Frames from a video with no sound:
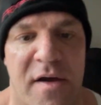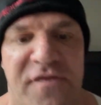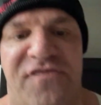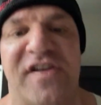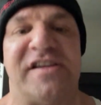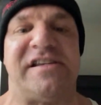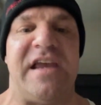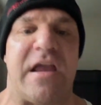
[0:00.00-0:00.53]

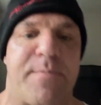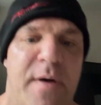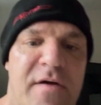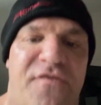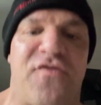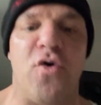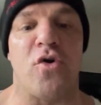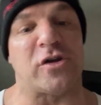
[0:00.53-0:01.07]
physique, but
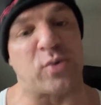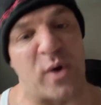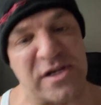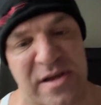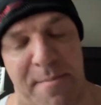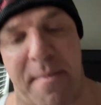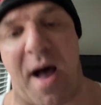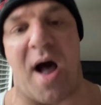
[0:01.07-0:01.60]
Fuchs was
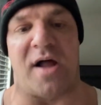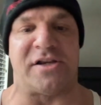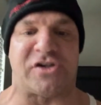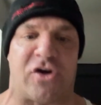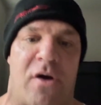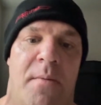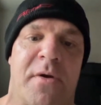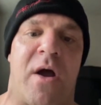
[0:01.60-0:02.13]
a
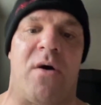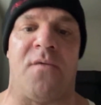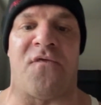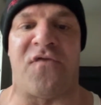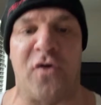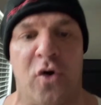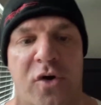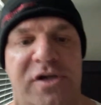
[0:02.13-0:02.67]
monster. I'm going
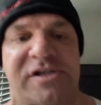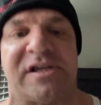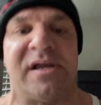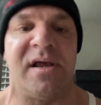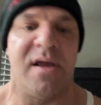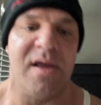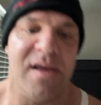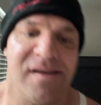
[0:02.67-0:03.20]
Fuchs.
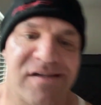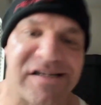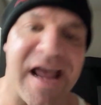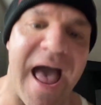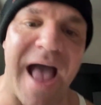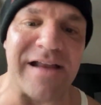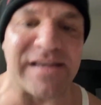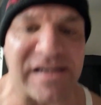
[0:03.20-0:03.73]

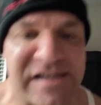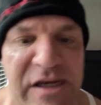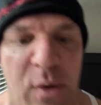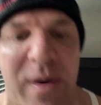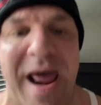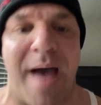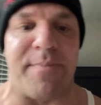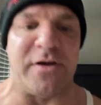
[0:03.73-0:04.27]
Sad to see
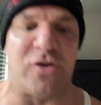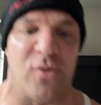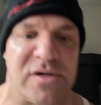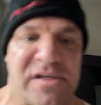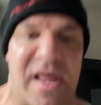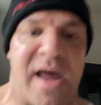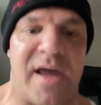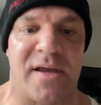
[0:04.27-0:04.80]
what happened to
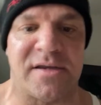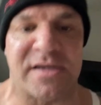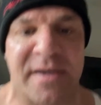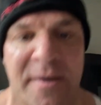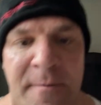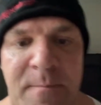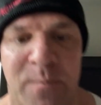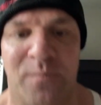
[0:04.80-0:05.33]
his legs.
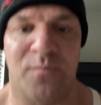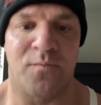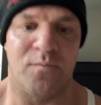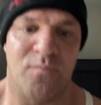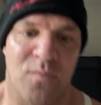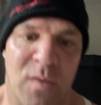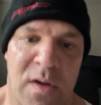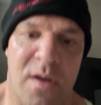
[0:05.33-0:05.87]

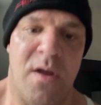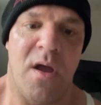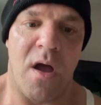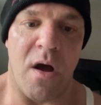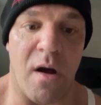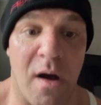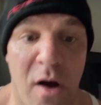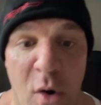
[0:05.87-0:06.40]

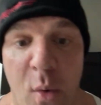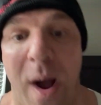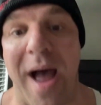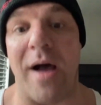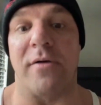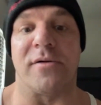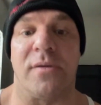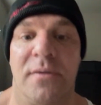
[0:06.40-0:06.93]
Oh,
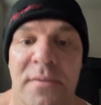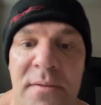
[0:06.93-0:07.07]
wow.